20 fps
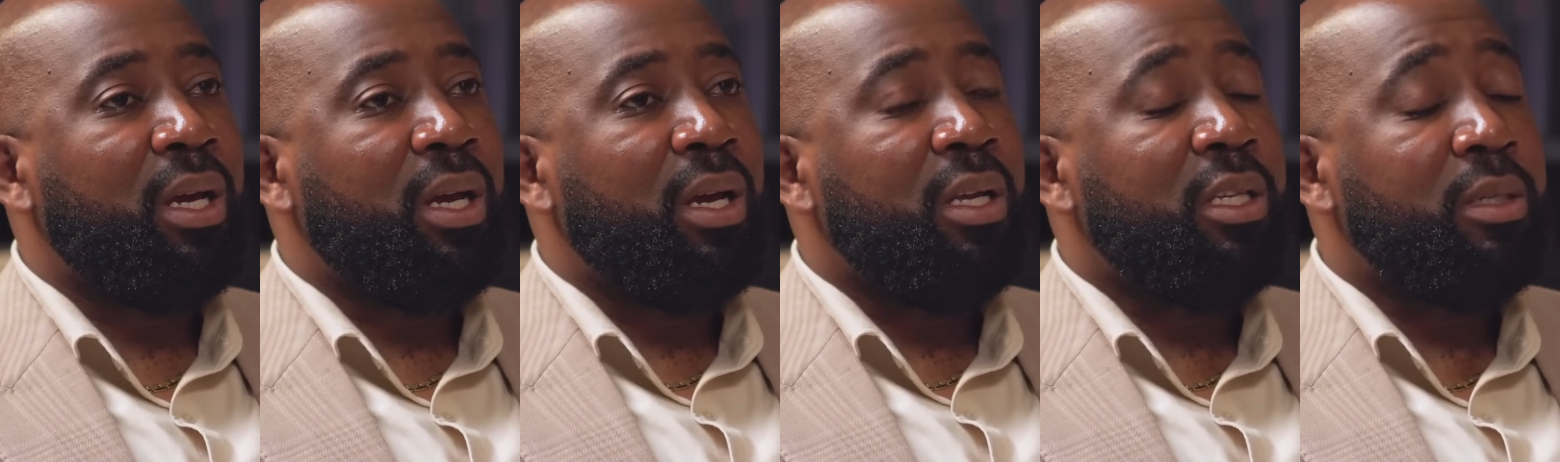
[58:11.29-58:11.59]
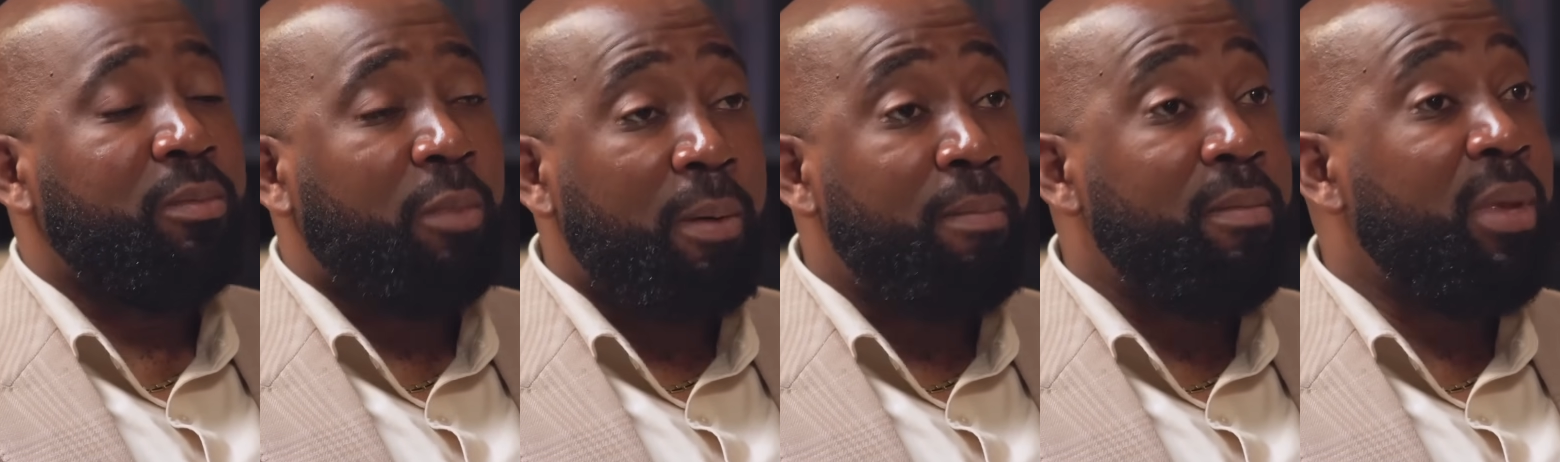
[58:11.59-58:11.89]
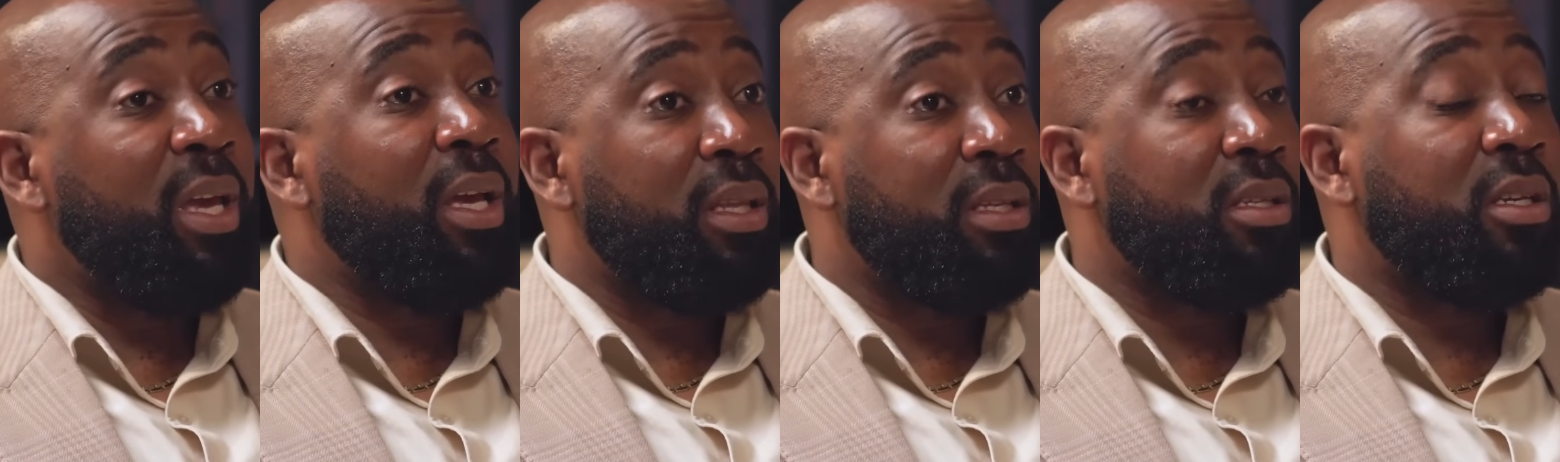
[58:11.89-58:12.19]
It's about
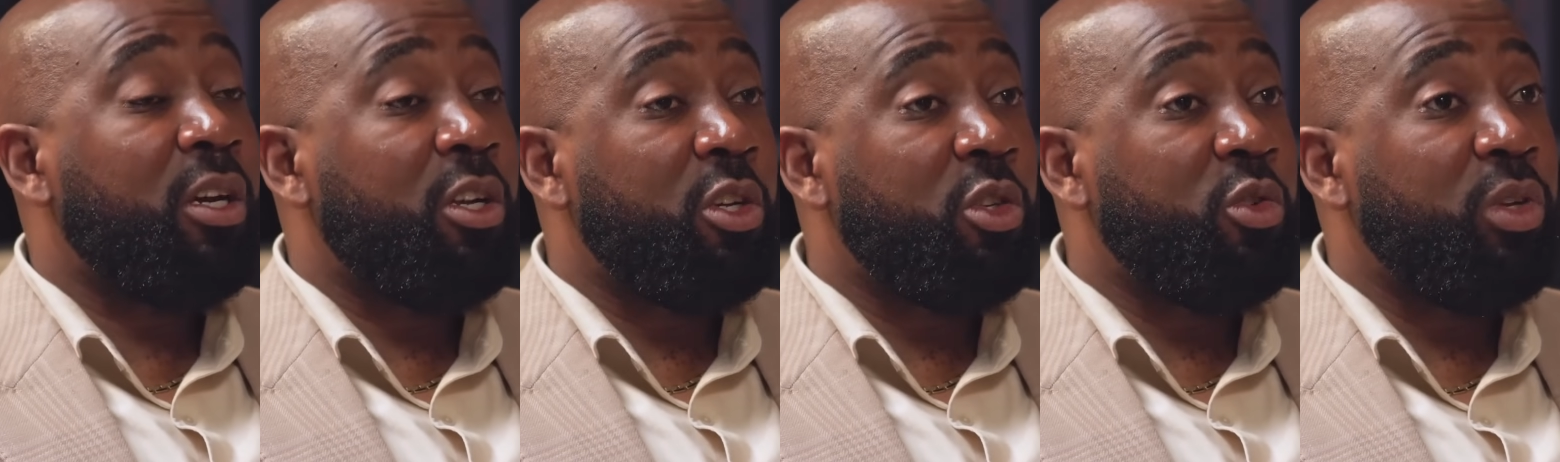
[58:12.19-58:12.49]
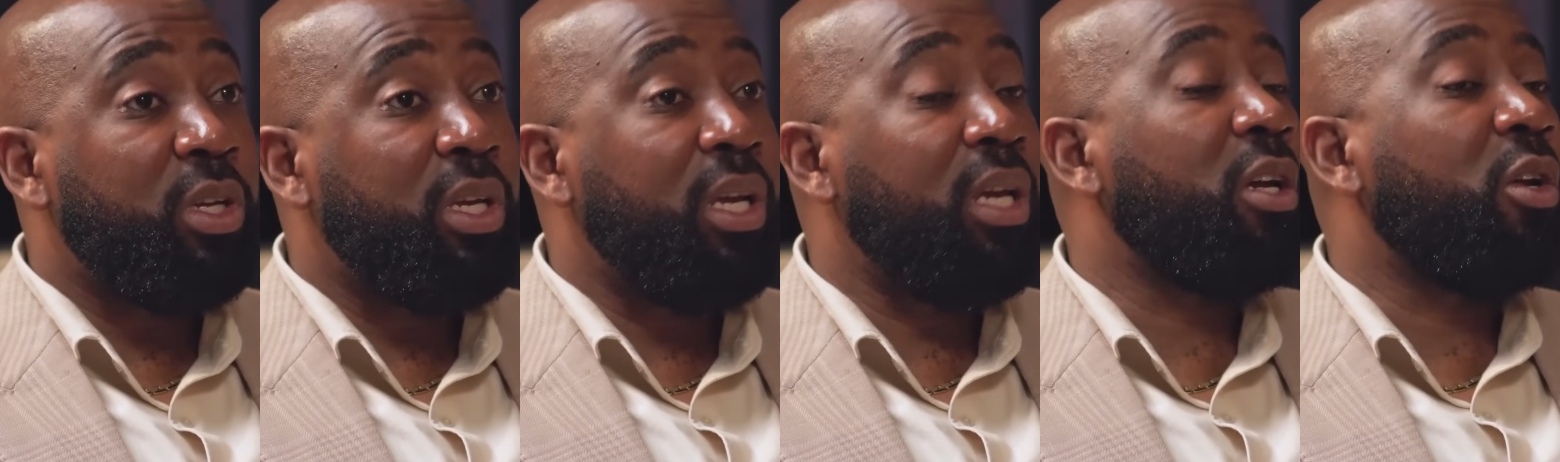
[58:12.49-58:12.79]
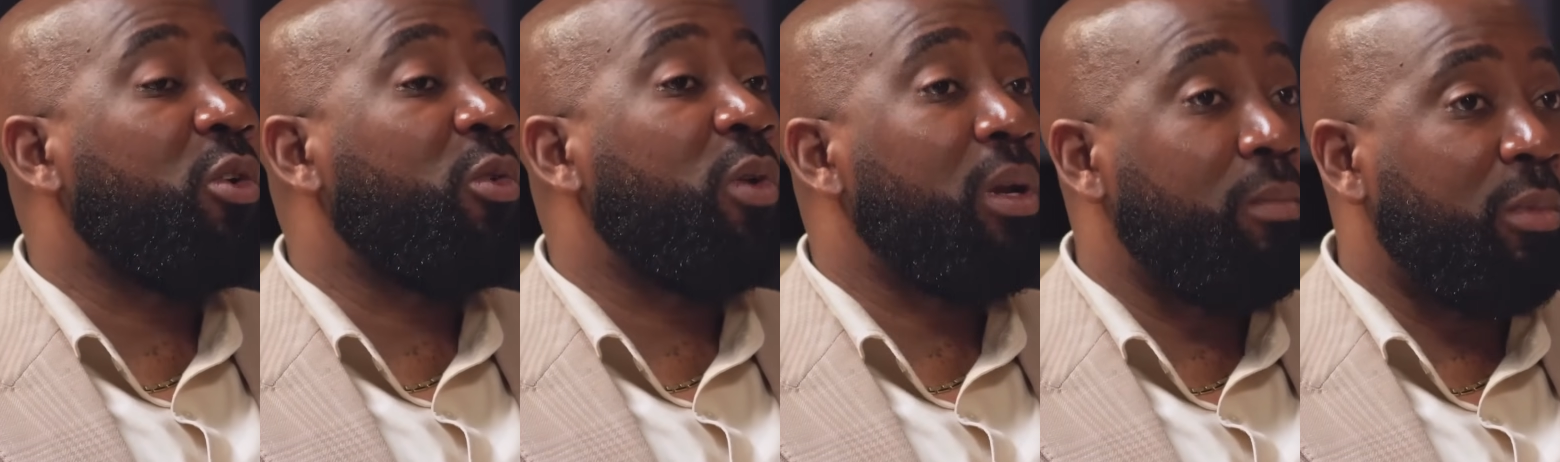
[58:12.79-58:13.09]
making this country
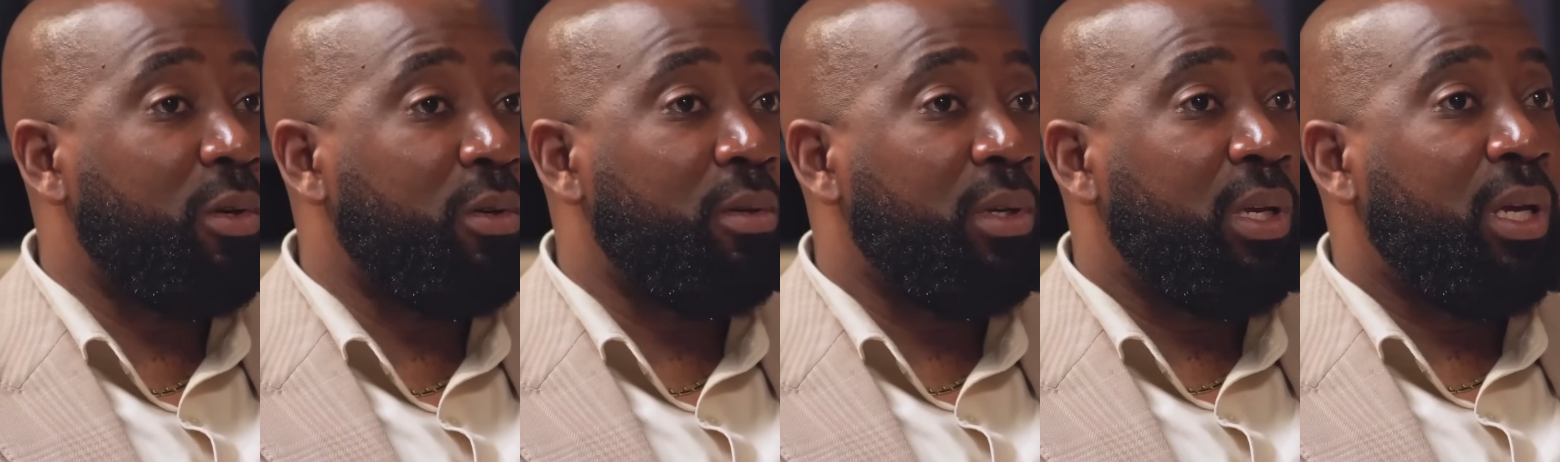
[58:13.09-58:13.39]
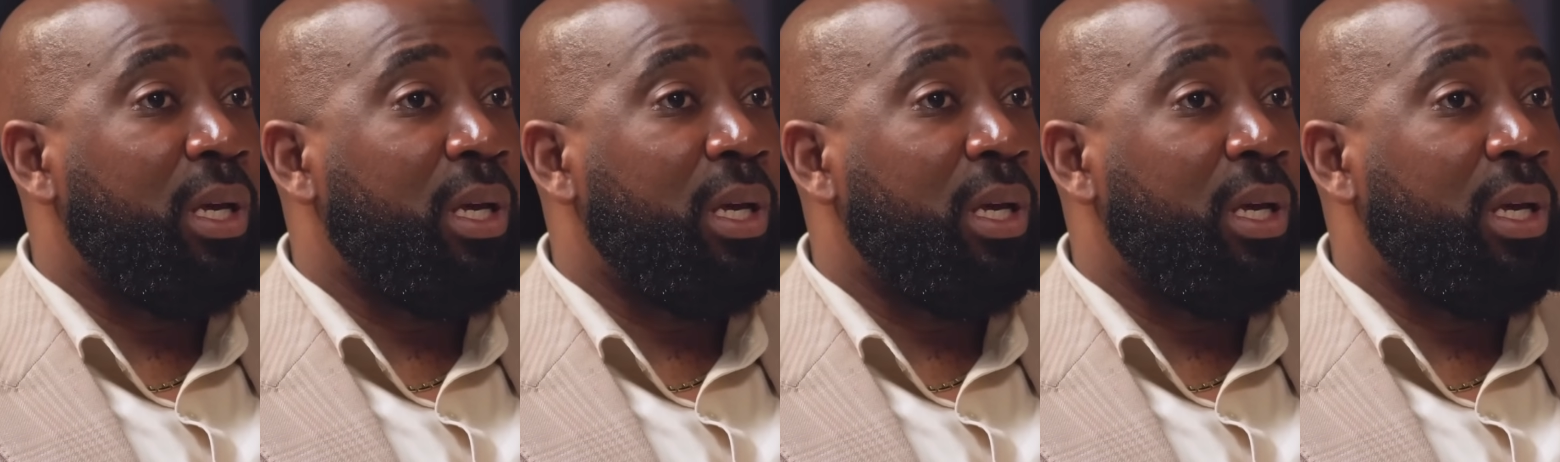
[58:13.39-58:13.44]
incredible.